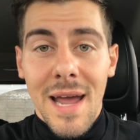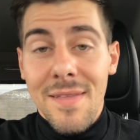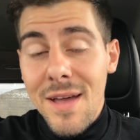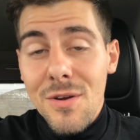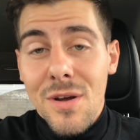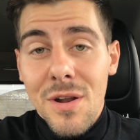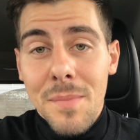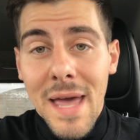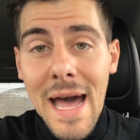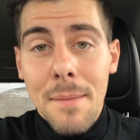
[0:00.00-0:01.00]
and that you're going to
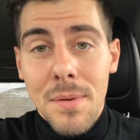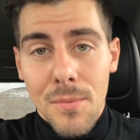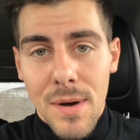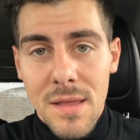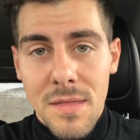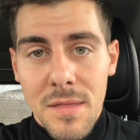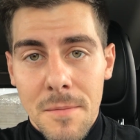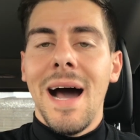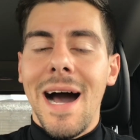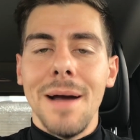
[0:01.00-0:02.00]
be happy with.
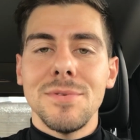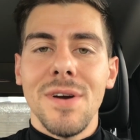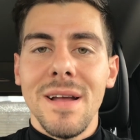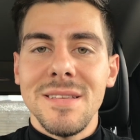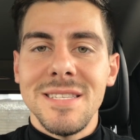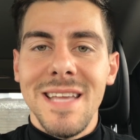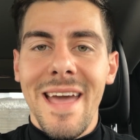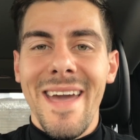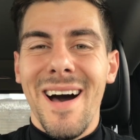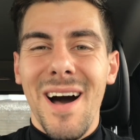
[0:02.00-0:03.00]
I'm trying to
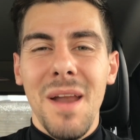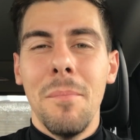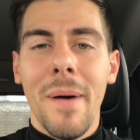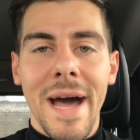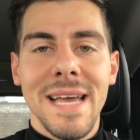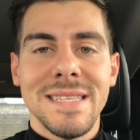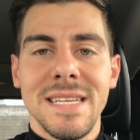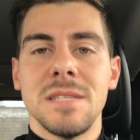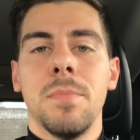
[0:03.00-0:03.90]
stay unbiased as